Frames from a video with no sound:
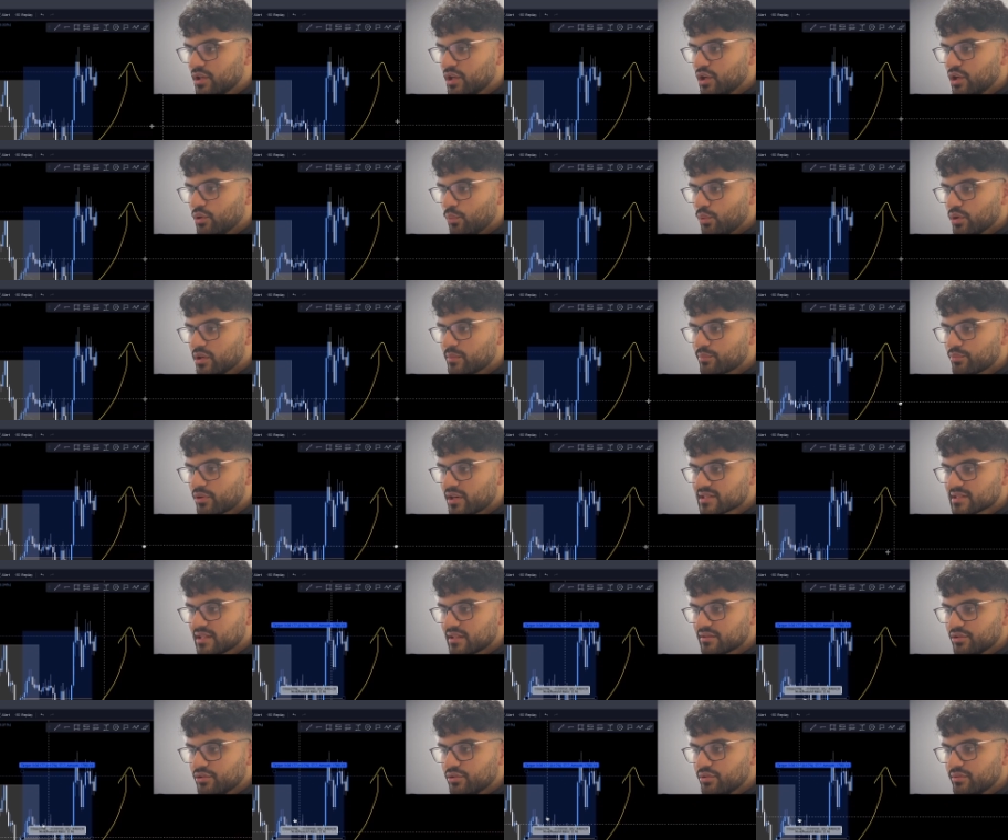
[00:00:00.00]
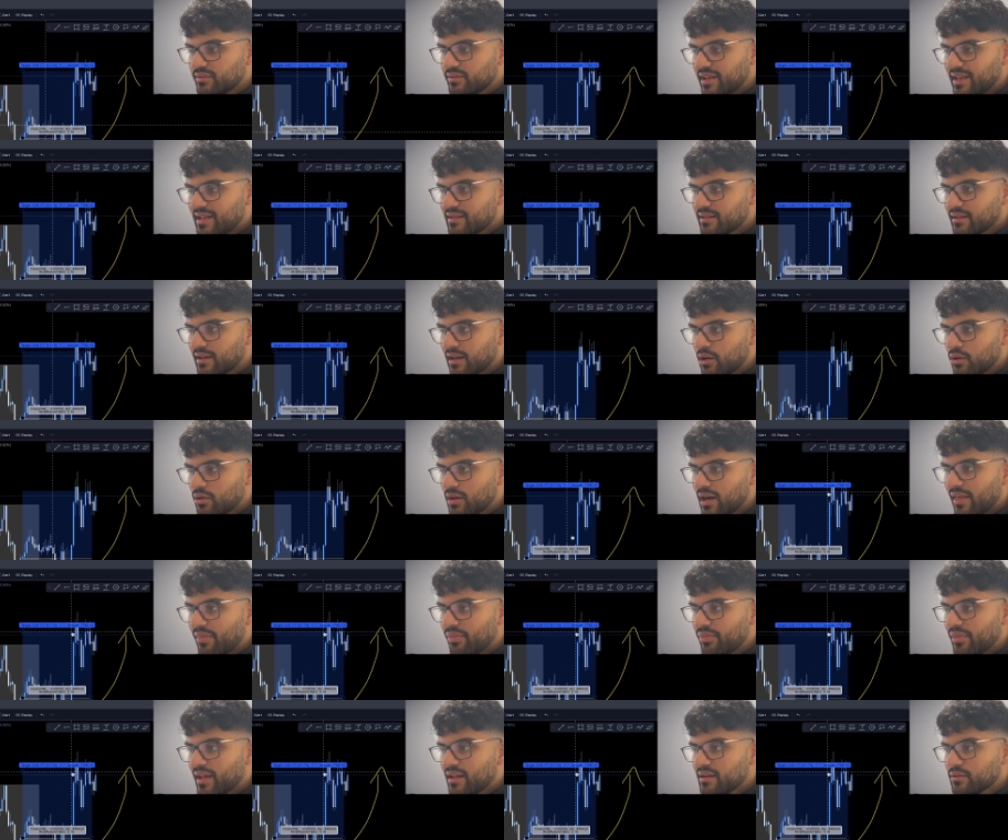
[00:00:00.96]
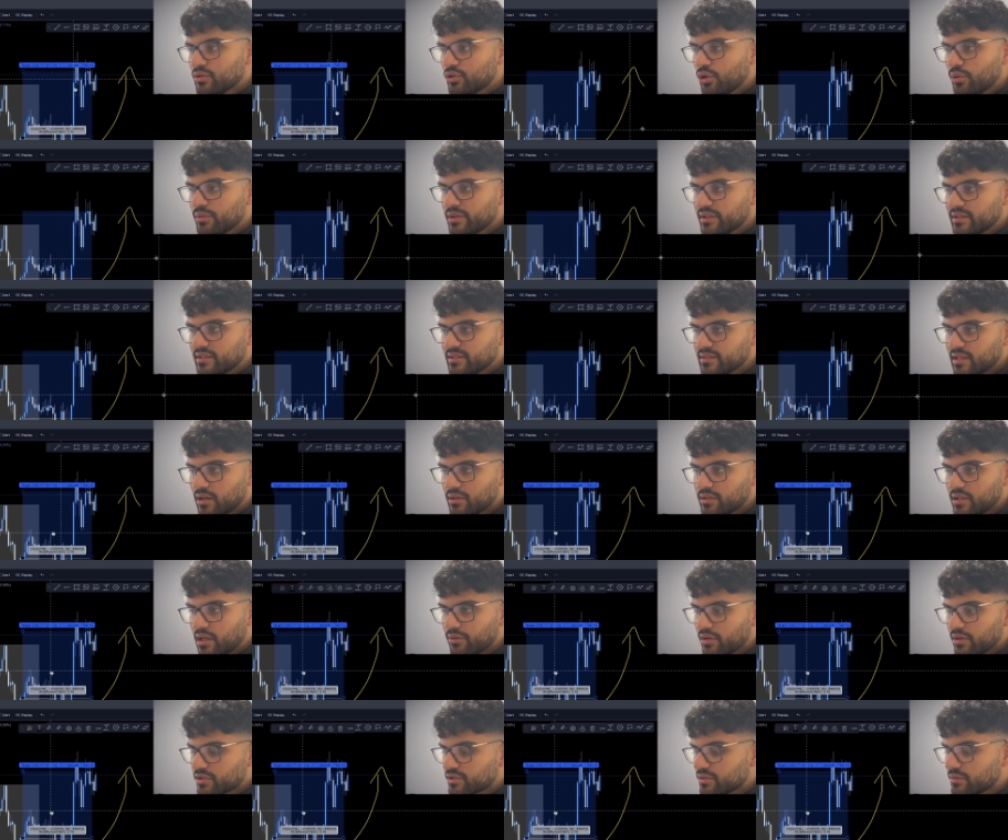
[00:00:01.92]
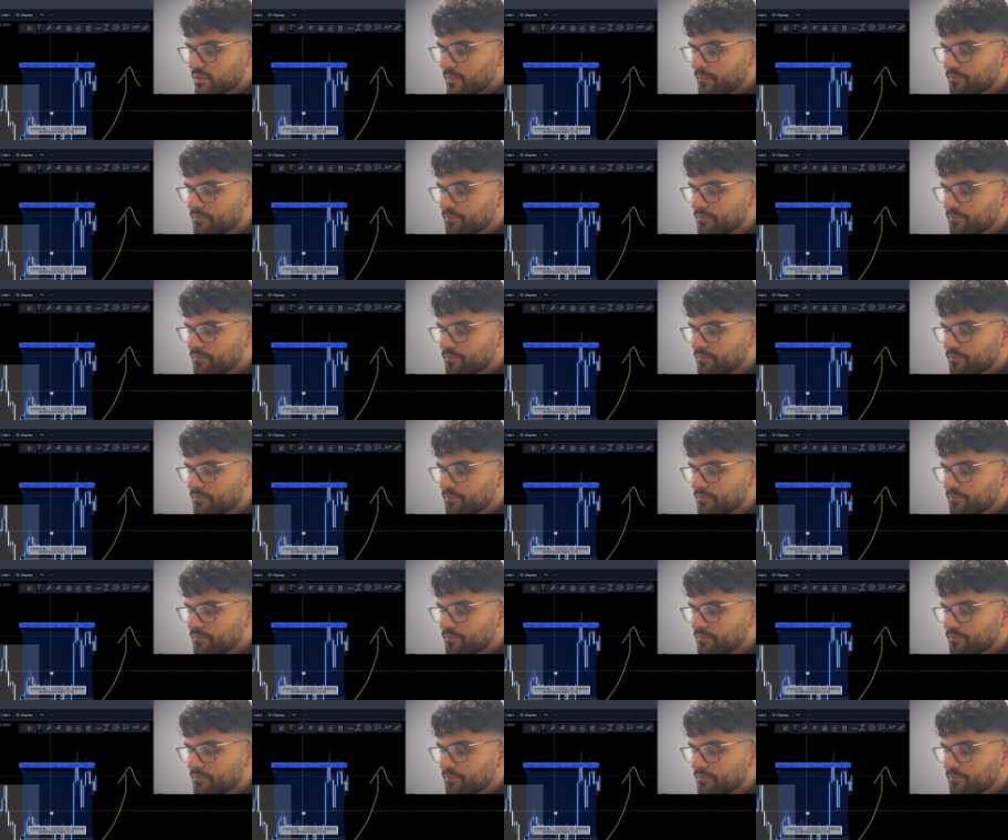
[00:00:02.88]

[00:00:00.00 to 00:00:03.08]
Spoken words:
What did price like to do? Take it out and then go in the desired direction.